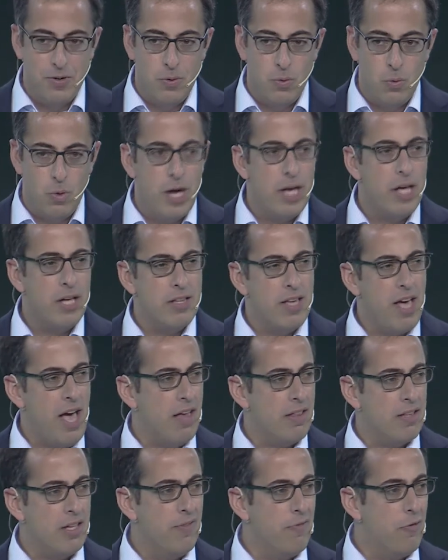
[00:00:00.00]
Why are they
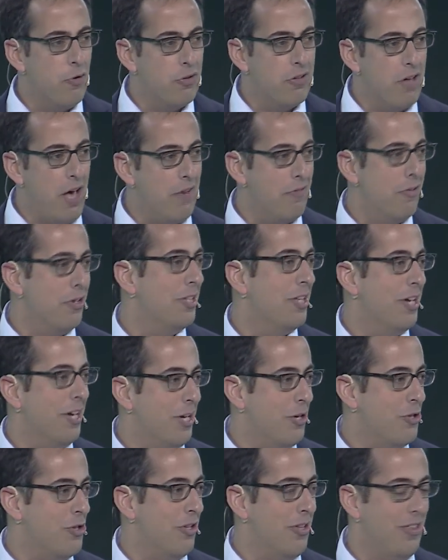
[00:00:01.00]
asking for driving
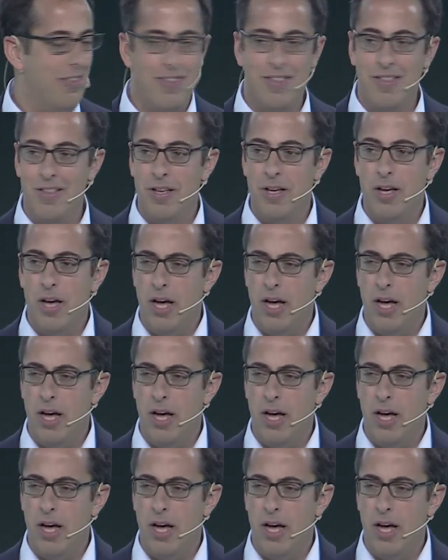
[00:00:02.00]
directions?